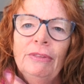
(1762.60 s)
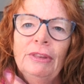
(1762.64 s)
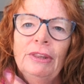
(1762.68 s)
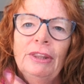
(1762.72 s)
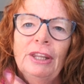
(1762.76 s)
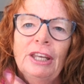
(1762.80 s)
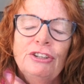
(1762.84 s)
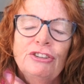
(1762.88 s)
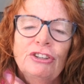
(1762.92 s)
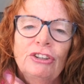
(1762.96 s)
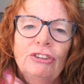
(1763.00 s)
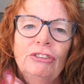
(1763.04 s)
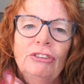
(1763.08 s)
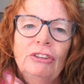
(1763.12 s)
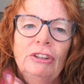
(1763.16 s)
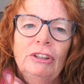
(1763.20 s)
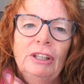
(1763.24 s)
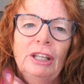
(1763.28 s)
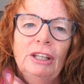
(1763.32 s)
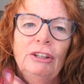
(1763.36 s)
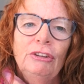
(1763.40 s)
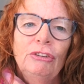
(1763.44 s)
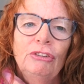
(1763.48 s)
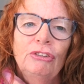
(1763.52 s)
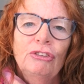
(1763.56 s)
They just
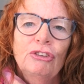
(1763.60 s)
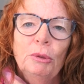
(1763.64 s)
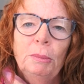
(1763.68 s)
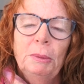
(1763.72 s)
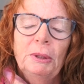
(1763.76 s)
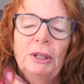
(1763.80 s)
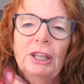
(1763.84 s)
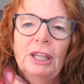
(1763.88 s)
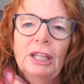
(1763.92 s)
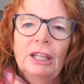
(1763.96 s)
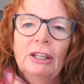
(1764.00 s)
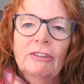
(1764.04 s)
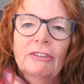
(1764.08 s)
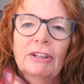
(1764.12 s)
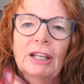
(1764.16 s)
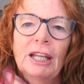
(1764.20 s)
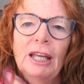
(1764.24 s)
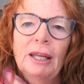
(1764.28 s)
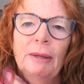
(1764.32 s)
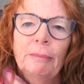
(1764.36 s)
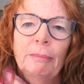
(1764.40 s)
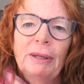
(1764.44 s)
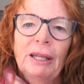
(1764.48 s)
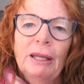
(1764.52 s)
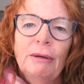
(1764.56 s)
did stupid things
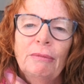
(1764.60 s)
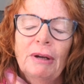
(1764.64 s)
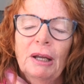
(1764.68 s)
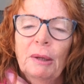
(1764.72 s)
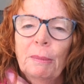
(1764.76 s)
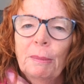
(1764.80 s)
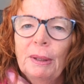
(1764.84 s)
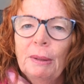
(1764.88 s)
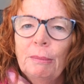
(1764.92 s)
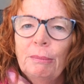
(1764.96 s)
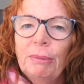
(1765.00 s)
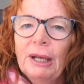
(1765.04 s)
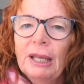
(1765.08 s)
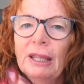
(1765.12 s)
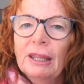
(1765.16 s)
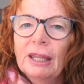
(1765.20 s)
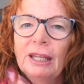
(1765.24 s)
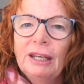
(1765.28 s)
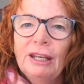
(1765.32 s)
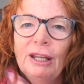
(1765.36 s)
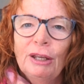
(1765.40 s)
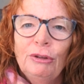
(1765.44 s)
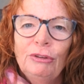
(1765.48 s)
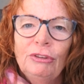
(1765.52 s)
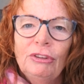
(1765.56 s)
like play rugby and break
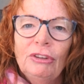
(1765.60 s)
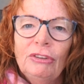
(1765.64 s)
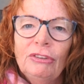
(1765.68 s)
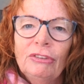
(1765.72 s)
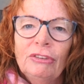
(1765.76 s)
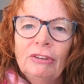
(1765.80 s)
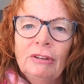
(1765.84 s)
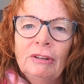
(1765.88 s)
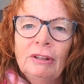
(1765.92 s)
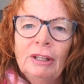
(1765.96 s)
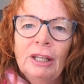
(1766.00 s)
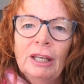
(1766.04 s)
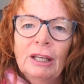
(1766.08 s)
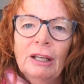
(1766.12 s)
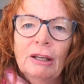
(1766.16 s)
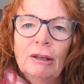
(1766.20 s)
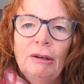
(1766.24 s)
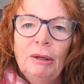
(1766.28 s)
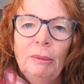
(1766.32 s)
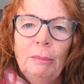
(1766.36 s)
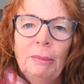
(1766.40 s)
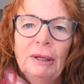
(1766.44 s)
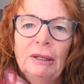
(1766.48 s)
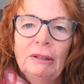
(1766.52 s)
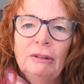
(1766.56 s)
their noses and their
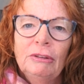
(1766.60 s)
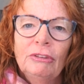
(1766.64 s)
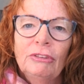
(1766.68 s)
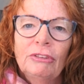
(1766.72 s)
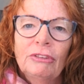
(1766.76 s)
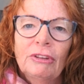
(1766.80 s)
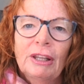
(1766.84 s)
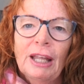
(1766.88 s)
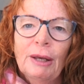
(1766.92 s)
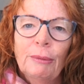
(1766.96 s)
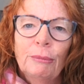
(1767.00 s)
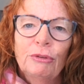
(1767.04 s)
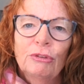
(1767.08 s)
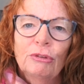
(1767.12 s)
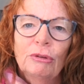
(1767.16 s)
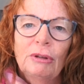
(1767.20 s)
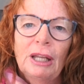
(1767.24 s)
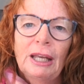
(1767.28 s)
collarbones. So that was